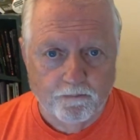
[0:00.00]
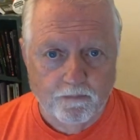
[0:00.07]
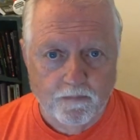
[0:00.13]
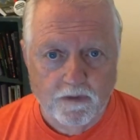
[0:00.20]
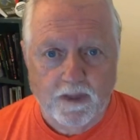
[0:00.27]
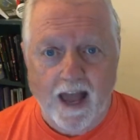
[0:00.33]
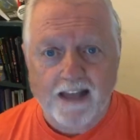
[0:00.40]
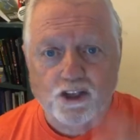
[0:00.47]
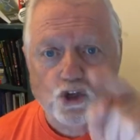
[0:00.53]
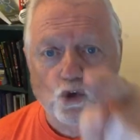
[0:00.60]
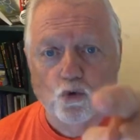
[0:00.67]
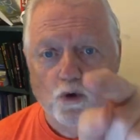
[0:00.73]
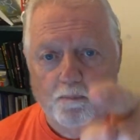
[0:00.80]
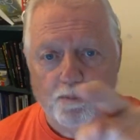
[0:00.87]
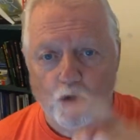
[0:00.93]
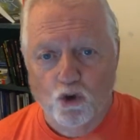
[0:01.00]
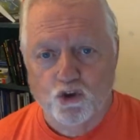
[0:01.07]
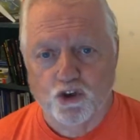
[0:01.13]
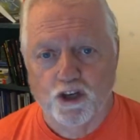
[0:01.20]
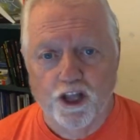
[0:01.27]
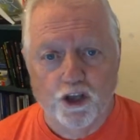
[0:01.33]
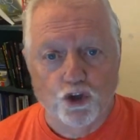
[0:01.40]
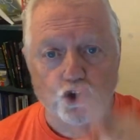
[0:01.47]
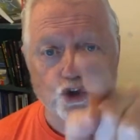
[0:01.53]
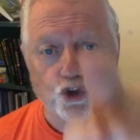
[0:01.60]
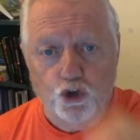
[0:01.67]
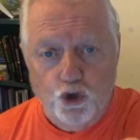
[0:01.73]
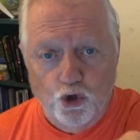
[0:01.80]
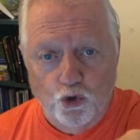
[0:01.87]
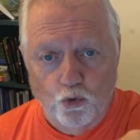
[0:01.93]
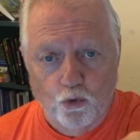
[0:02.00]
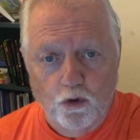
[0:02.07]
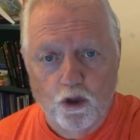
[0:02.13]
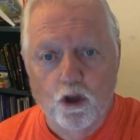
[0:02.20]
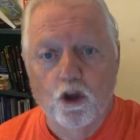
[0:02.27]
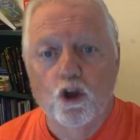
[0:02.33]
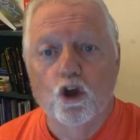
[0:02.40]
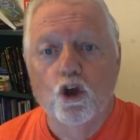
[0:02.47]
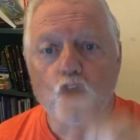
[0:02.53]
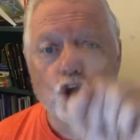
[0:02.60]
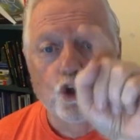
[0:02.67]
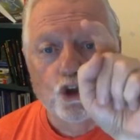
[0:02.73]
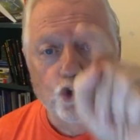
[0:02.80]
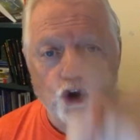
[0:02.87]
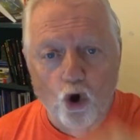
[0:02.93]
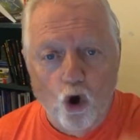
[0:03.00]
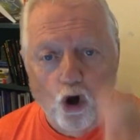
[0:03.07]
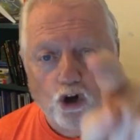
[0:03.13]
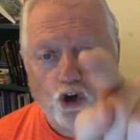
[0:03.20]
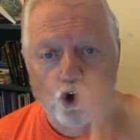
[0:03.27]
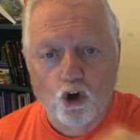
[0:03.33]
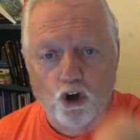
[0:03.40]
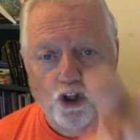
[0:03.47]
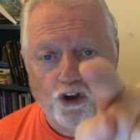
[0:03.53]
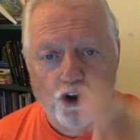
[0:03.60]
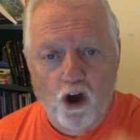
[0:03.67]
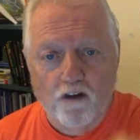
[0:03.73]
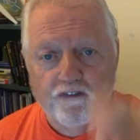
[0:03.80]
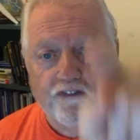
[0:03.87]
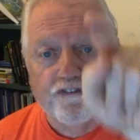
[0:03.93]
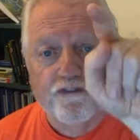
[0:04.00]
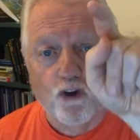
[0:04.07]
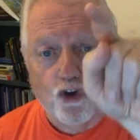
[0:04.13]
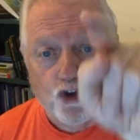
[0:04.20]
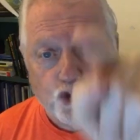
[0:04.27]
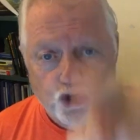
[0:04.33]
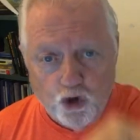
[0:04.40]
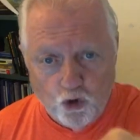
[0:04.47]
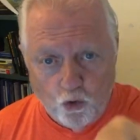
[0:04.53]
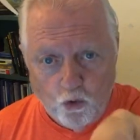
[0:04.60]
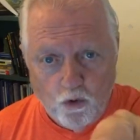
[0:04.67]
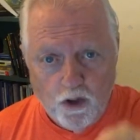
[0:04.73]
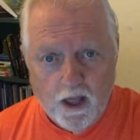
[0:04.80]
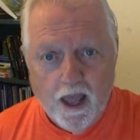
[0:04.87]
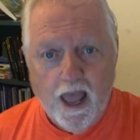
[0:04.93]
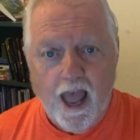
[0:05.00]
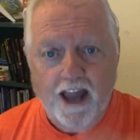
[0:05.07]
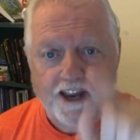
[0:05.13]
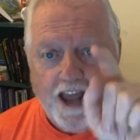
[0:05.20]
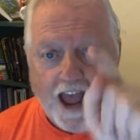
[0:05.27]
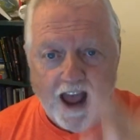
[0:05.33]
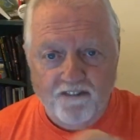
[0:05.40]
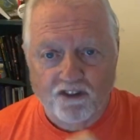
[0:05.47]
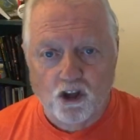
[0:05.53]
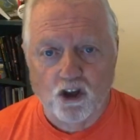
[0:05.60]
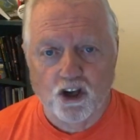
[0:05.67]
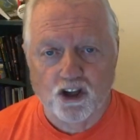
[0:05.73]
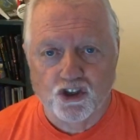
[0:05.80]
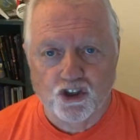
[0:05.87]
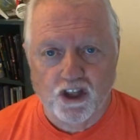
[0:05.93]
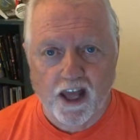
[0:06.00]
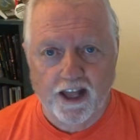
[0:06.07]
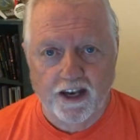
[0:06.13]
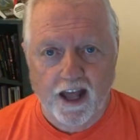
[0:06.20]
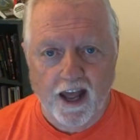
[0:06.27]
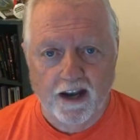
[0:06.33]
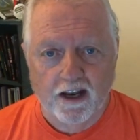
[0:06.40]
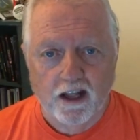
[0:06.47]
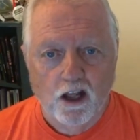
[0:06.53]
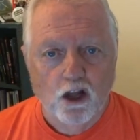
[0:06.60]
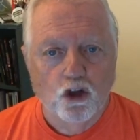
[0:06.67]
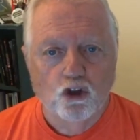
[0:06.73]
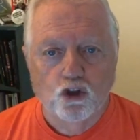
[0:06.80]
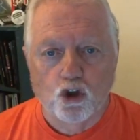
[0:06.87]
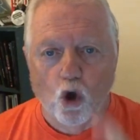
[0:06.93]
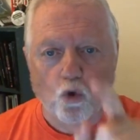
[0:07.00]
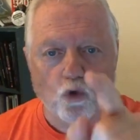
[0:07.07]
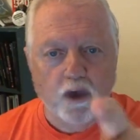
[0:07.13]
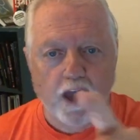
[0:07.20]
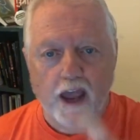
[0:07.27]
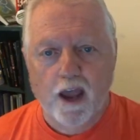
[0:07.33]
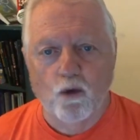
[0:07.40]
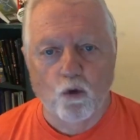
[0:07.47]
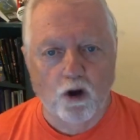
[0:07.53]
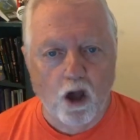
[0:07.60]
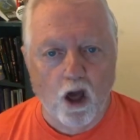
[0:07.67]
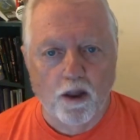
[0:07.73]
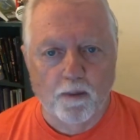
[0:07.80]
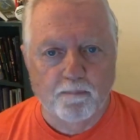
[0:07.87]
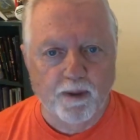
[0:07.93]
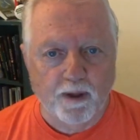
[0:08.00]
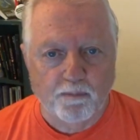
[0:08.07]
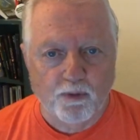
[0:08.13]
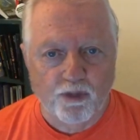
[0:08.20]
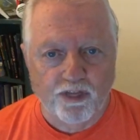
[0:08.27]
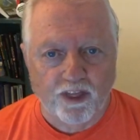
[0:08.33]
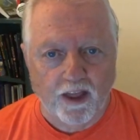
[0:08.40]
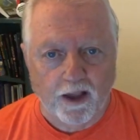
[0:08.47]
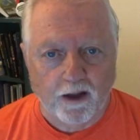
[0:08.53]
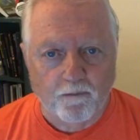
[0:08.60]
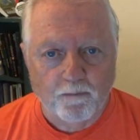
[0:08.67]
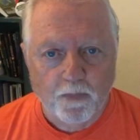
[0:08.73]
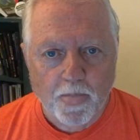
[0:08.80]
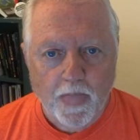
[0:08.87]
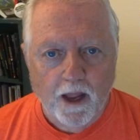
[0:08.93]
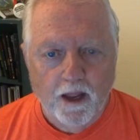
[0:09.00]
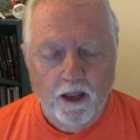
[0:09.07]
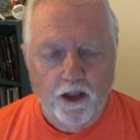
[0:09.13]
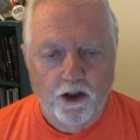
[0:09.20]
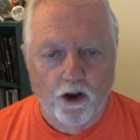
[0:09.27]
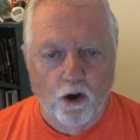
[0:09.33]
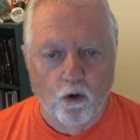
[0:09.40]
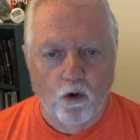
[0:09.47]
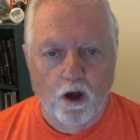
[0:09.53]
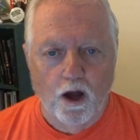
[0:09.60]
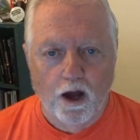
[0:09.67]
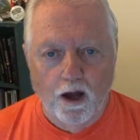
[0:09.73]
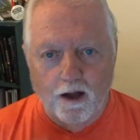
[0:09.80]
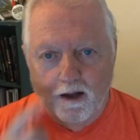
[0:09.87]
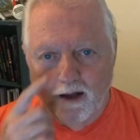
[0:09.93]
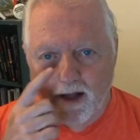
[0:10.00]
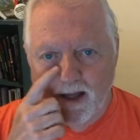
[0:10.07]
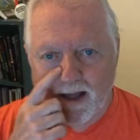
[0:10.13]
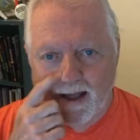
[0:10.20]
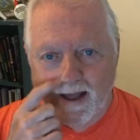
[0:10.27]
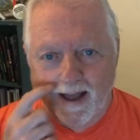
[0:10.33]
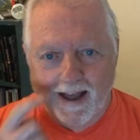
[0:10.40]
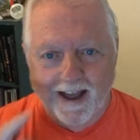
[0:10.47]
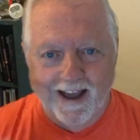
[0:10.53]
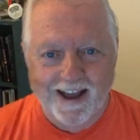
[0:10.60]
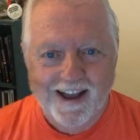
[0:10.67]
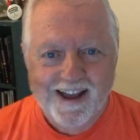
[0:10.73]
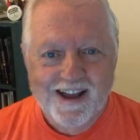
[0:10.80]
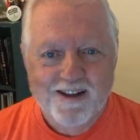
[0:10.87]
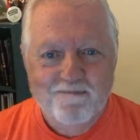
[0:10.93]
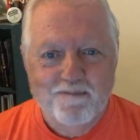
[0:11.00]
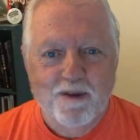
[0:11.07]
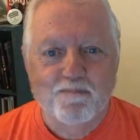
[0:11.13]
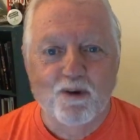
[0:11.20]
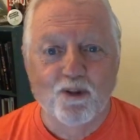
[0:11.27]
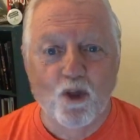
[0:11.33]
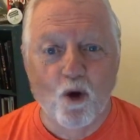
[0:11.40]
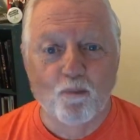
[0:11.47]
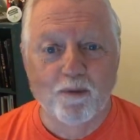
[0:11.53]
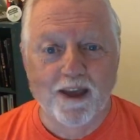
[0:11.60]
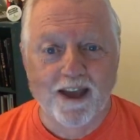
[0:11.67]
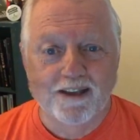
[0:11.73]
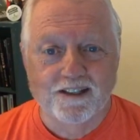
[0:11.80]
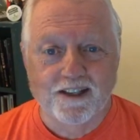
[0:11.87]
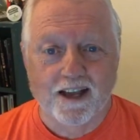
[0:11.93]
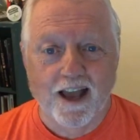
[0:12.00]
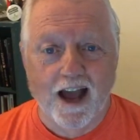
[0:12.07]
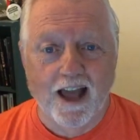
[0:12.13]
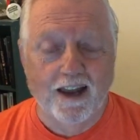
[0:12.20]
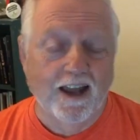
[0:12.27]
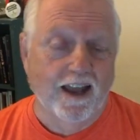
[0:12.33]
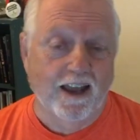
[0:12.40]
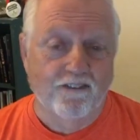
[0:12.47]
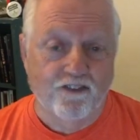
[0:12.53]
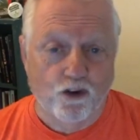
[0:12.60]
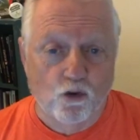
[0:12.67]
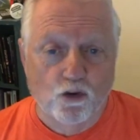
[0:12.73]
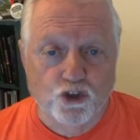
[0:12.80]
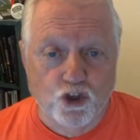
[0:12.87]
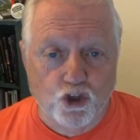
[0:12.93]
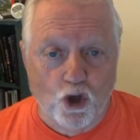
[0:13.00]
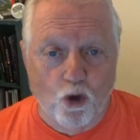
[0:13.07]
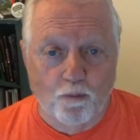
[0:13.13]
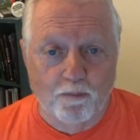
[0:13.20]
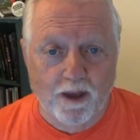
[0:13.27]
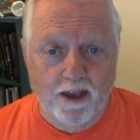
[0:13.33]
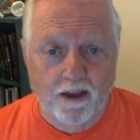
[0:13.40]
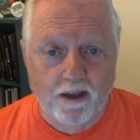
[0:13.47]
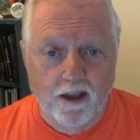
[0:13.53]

That's who the person is, you. You're good enough for you. And you have to understand that. Don't care what other people think. You know, people know me as the guy, like, if you insult me,